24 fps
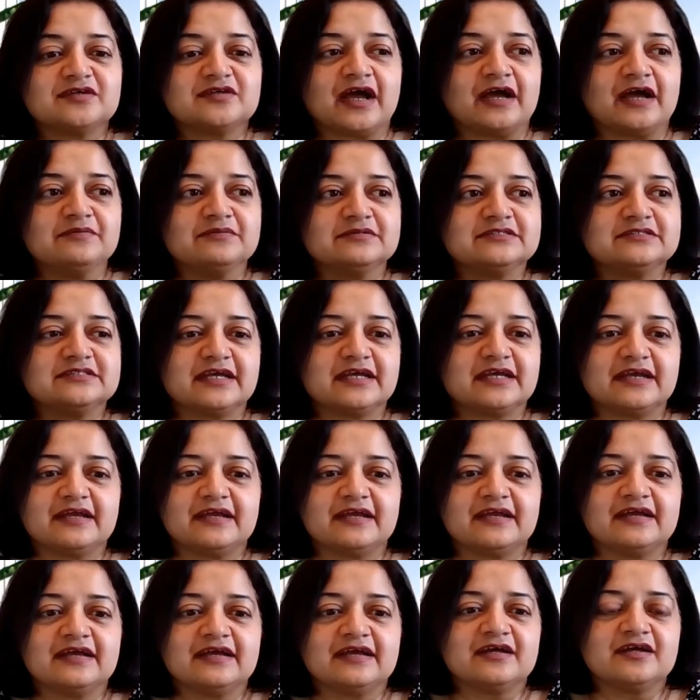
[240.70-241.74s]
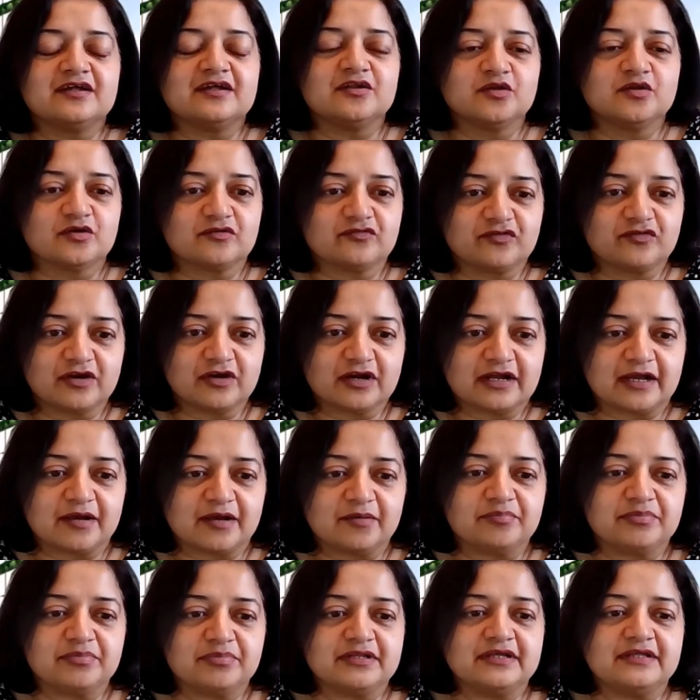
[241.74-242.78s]
So I would say, look for a
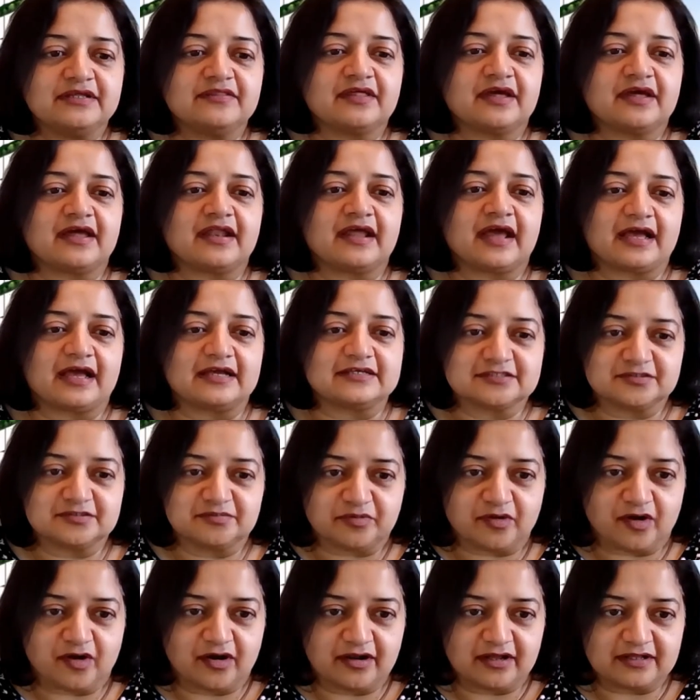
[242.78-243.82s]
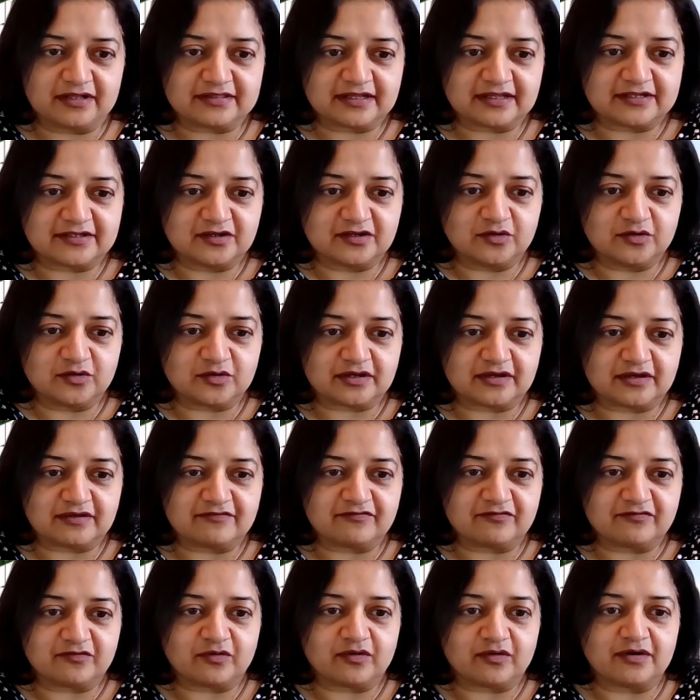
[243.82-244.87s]
company that has the product that you're
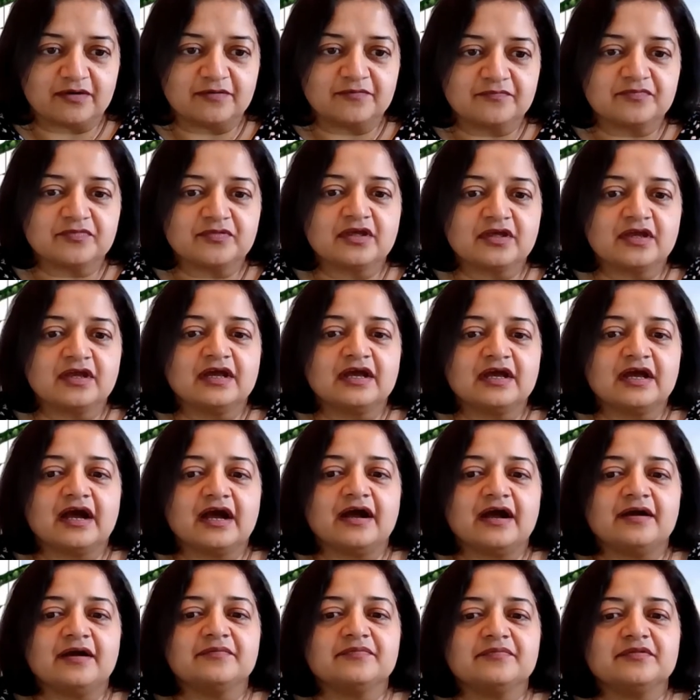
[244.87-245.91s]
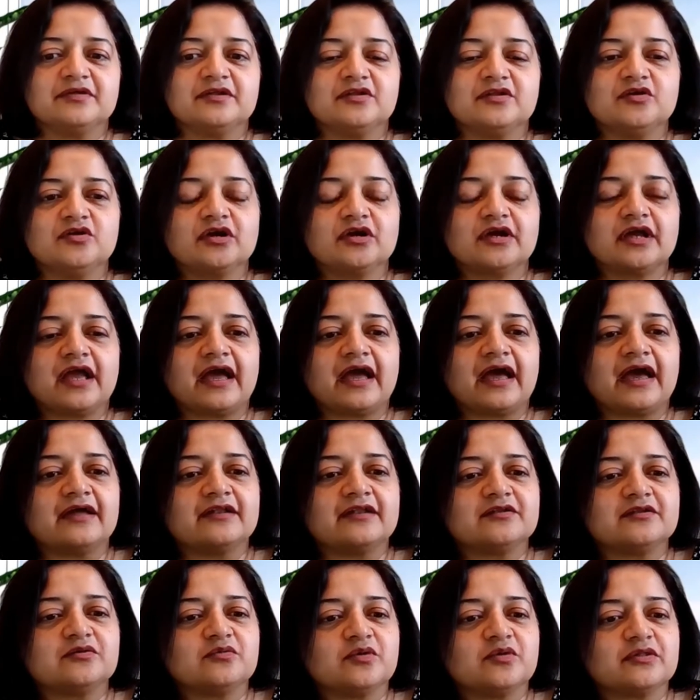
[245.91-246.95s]
looking for. Look
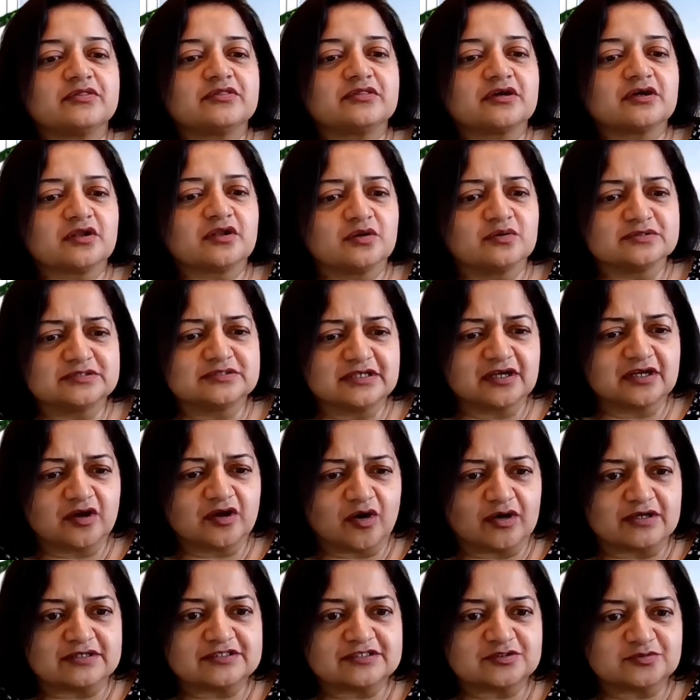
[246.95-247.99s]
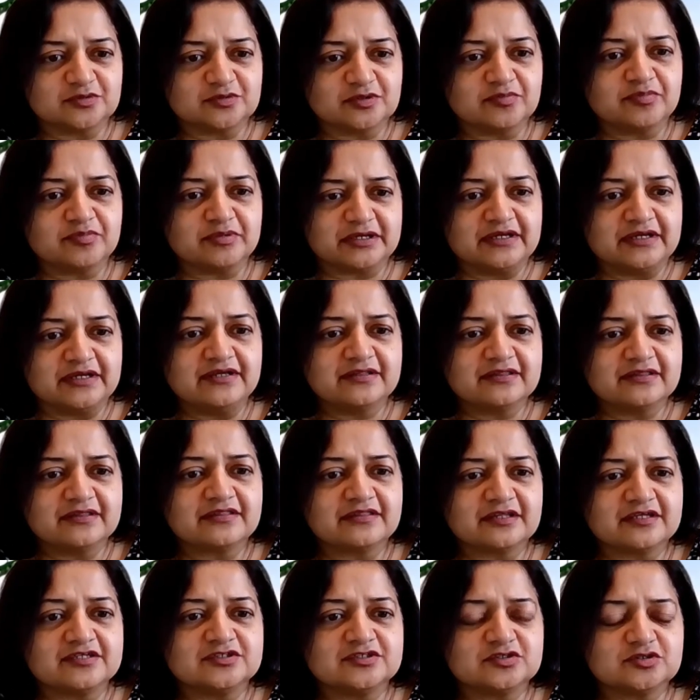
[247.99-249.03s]
at what the closing cost will be.
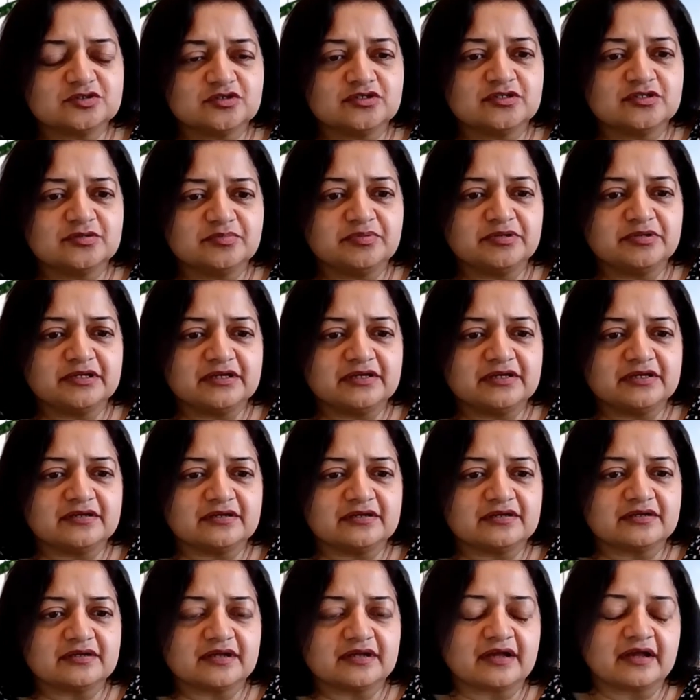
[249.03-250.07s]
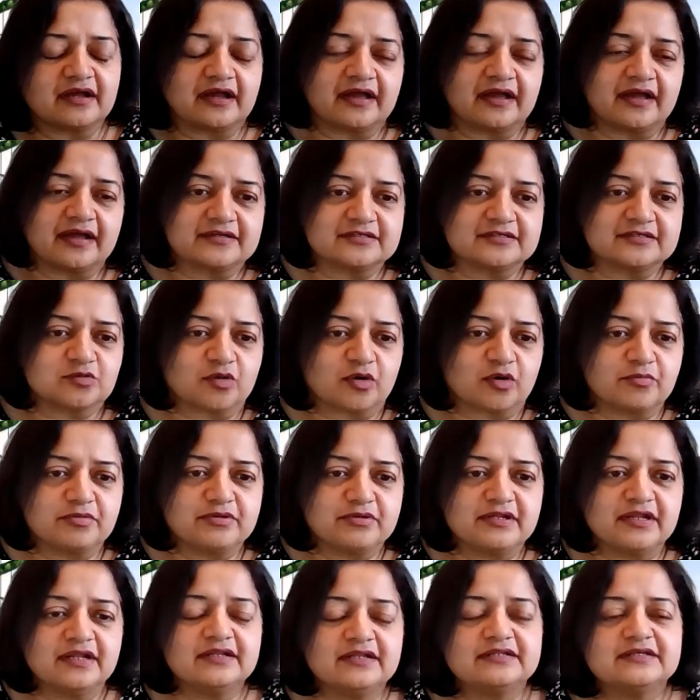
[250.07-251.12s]
This shouldn't be
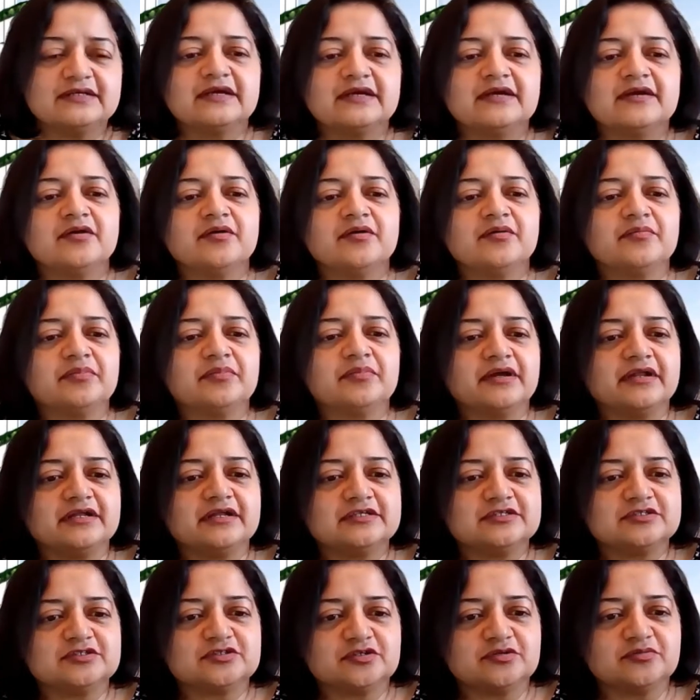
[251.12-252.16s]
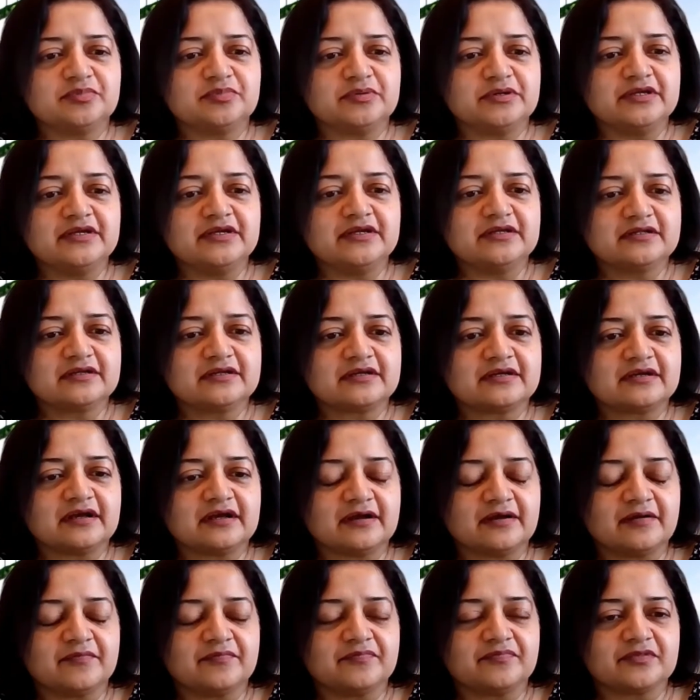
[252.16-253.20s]
exorbitant, but it should be,
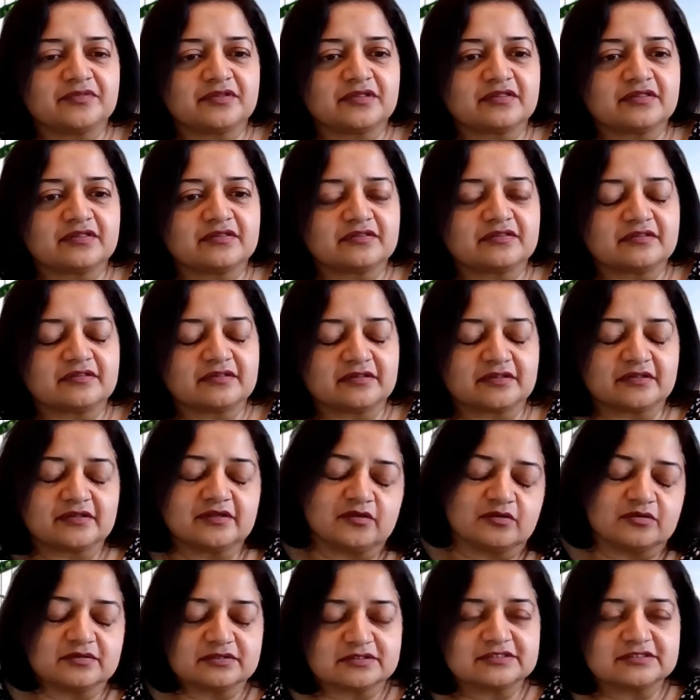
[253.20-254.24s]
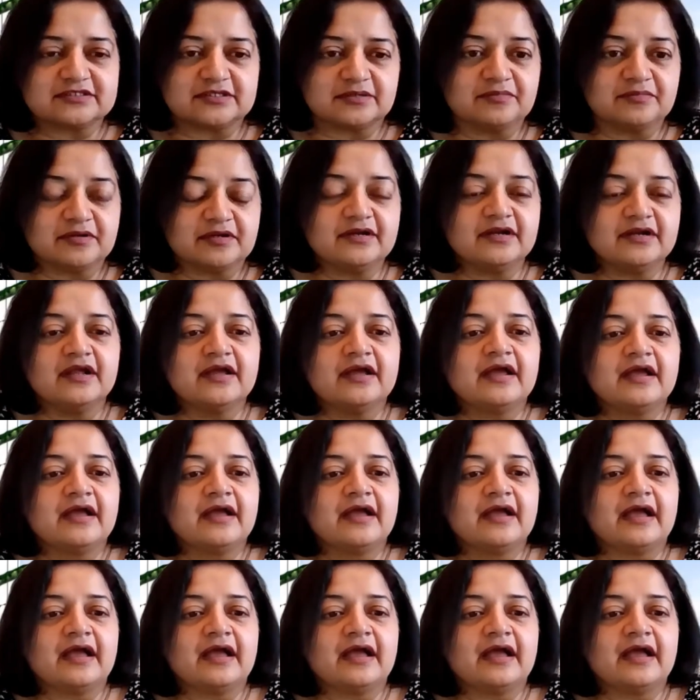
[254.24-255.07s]
similar.